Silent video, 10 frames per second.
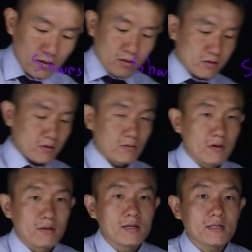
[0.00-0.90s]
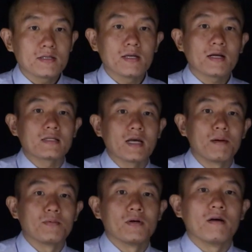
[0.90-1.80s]
So this is an
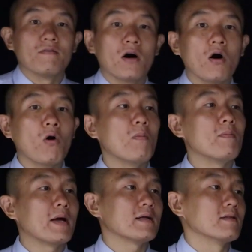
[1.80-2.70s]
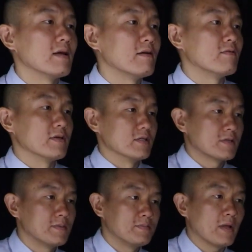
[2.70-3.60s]
example of homemade
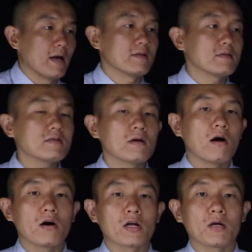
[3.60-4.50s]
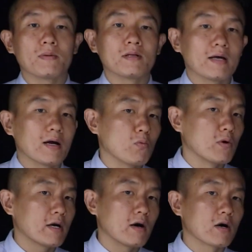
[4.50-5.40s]
leverage. And this is an argument that
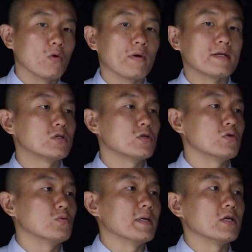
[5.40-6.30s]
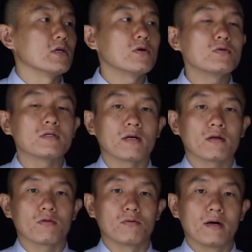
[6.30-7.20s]
we are going to be using
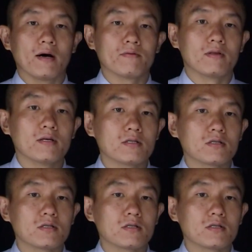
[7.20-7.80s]
throughout an